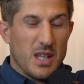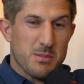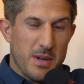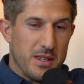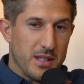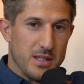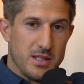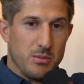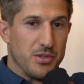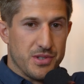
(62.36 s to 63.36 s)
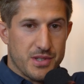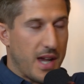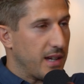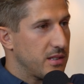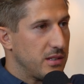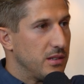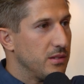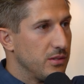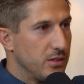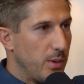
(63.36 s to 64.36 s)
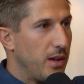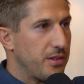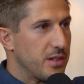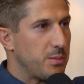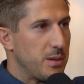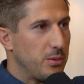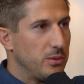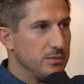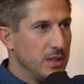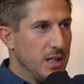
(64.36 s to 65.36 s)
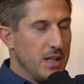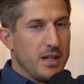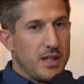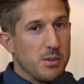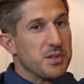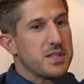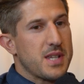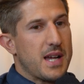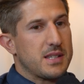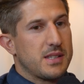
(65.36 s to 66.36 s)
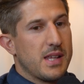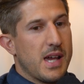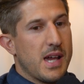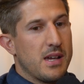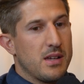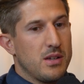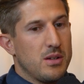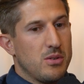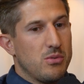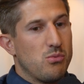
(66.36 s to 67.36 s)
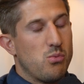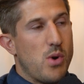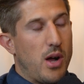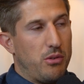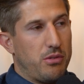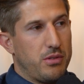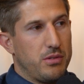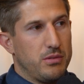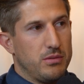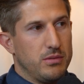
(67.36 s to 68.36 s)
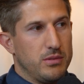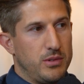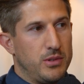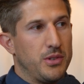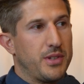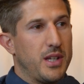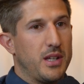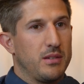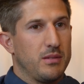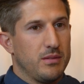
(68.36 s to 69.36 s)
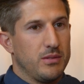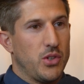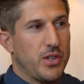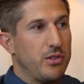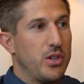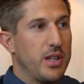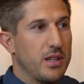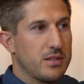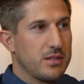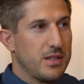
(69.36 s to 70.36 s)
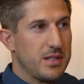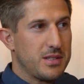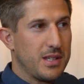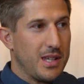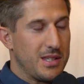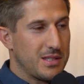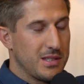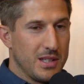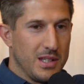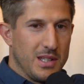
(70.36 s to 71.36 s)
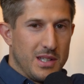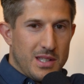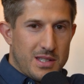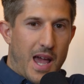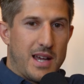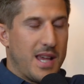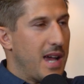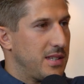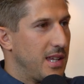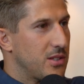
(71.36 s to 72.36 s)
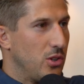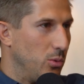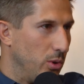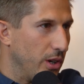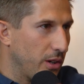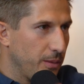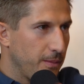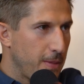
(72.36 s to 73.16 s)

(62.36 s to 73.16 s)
His main thing is he wants to tax the wealthiest people. And he wants to tax their wealth, not their earnings. His thing is tax assets, not work.